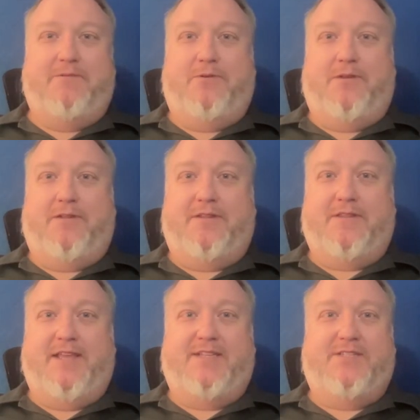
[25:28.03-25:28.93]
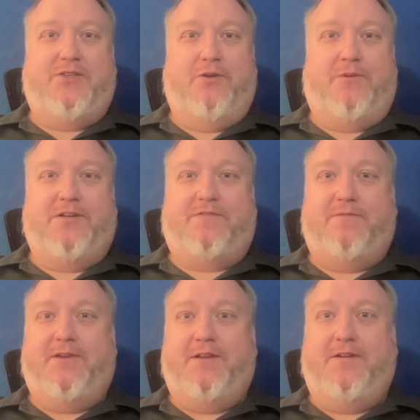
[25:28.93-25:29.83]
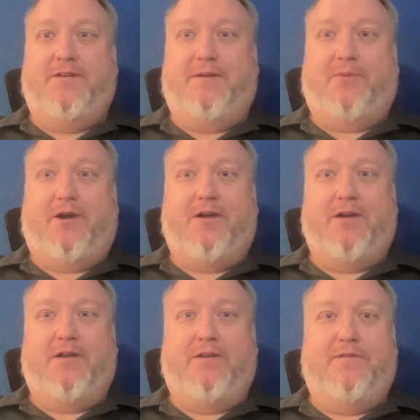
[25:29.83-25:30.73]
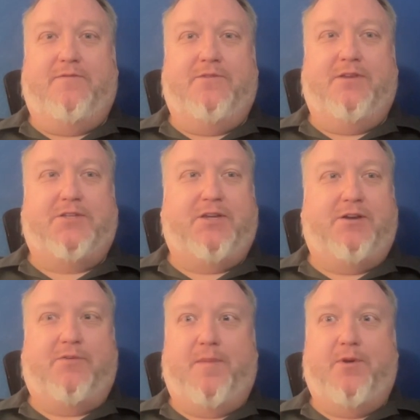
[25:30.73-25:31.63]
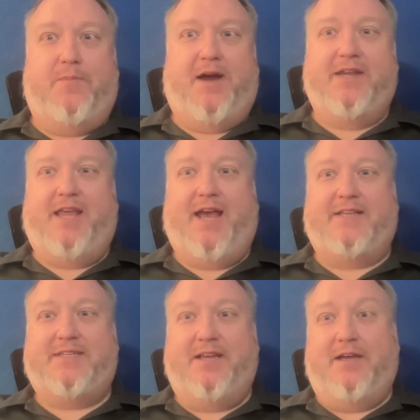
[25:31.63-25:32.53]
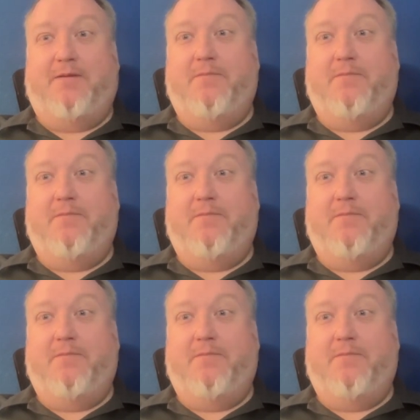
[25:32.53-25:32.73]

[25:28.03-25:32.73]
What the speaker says: right. Well, thanks so much for being a part of the Security Repo podcast.